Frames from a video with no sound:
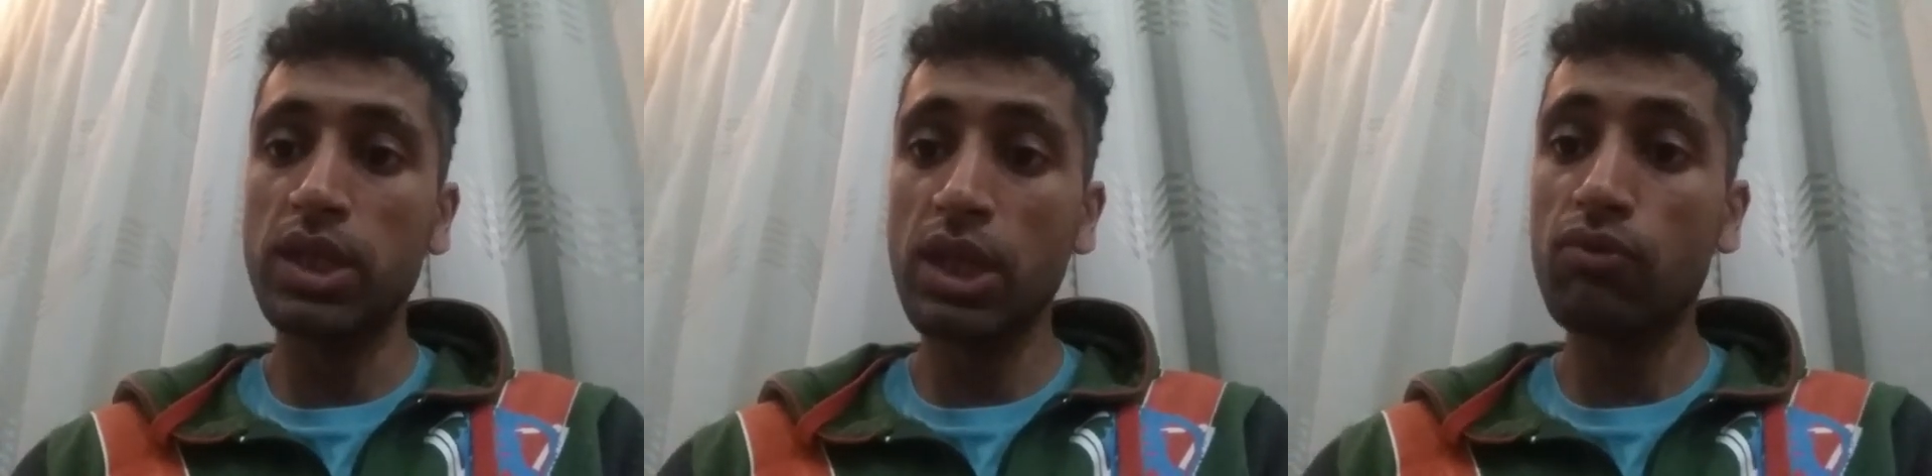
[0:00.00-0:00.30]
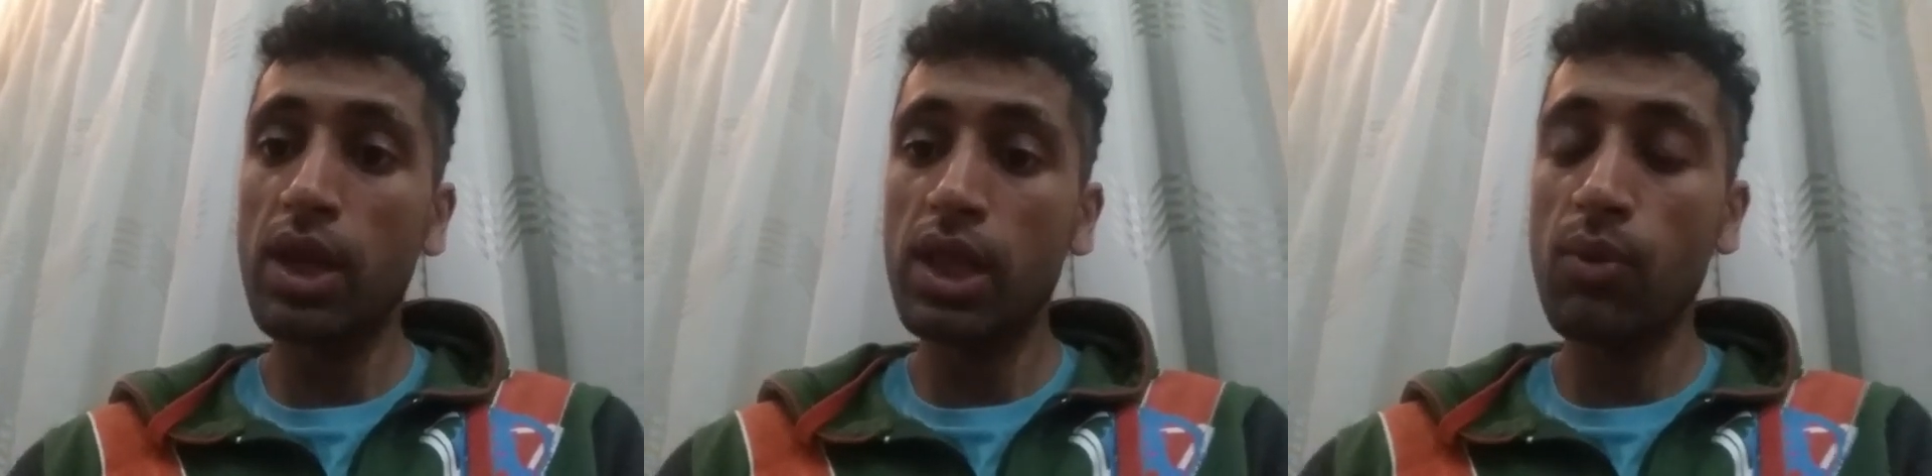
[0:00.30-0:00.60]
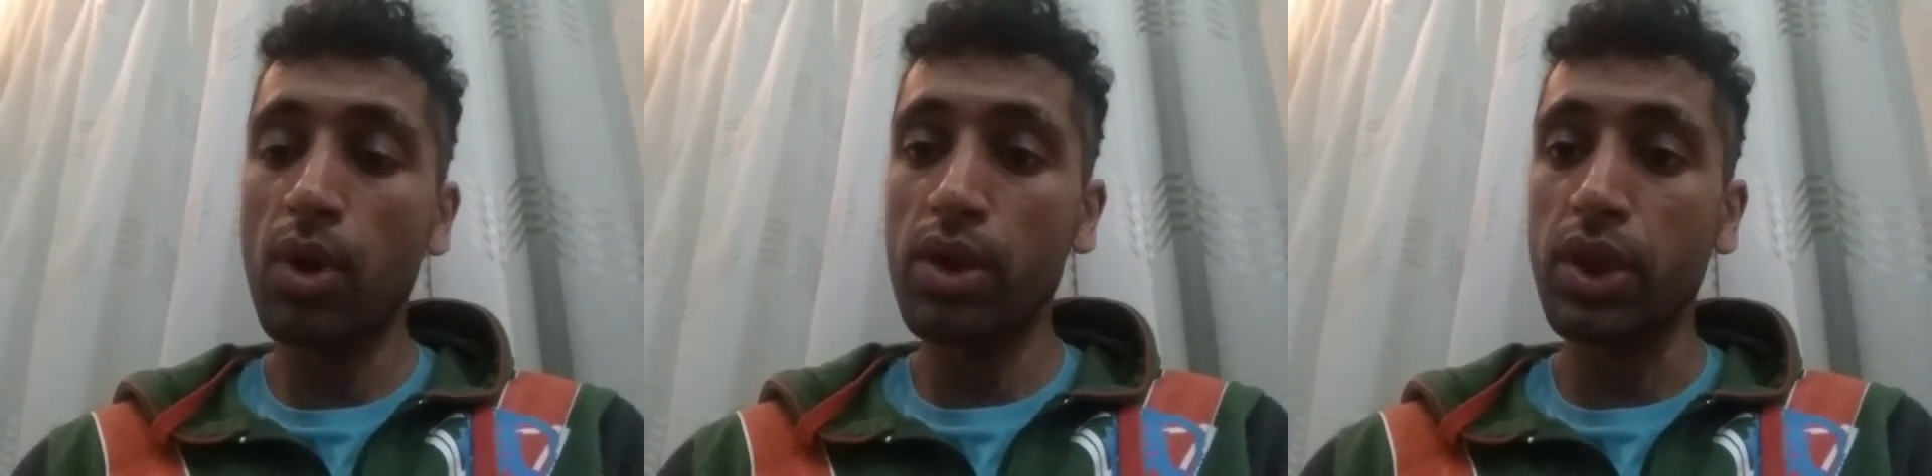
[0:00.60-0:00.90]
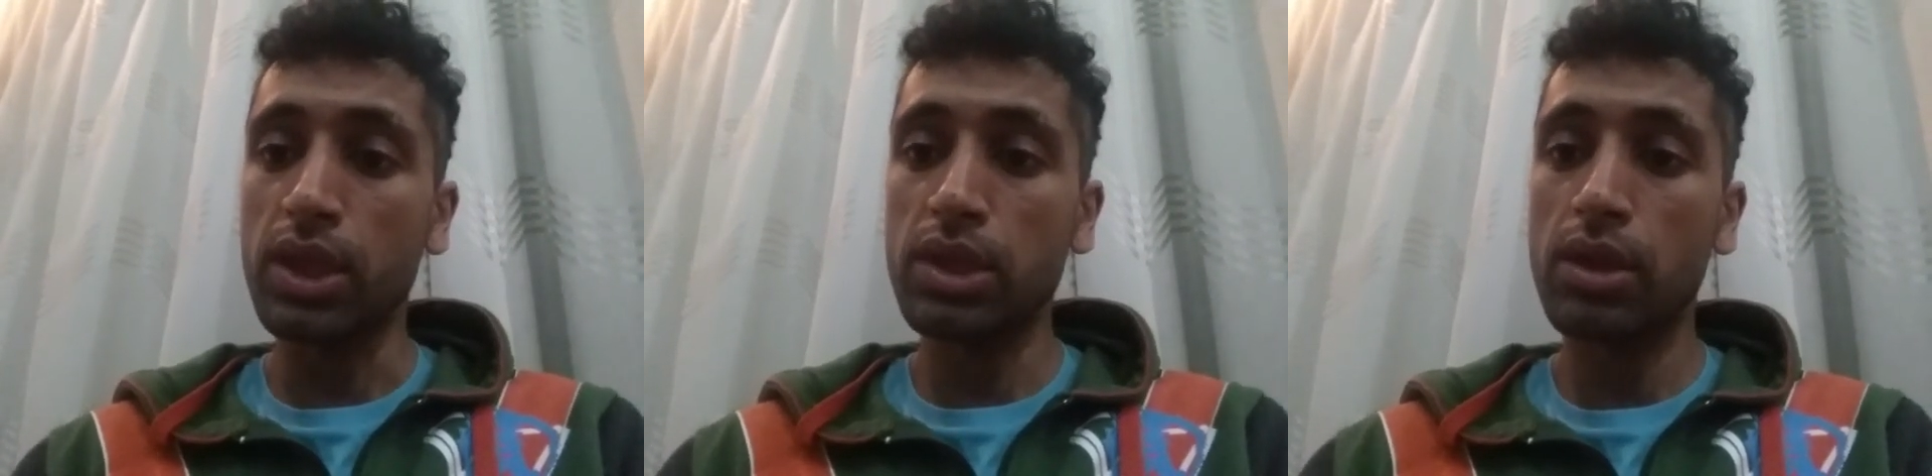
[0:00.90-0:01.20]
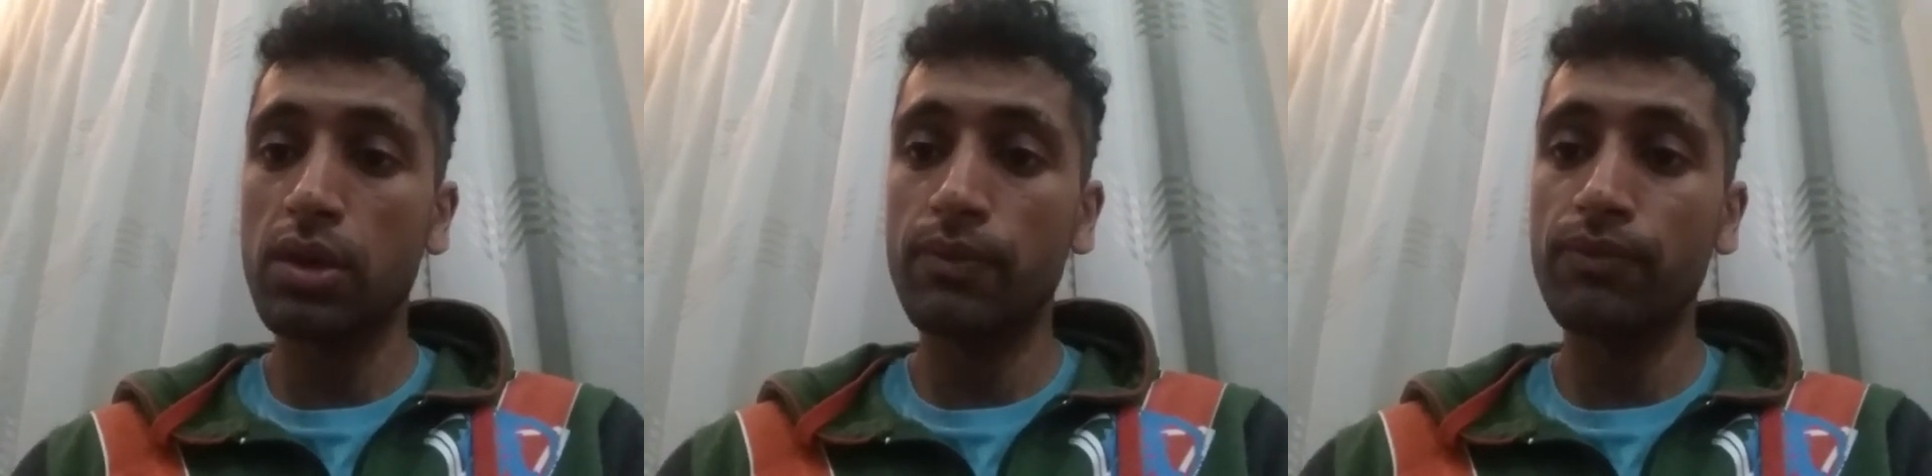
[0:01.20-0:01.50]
Is it really worth it?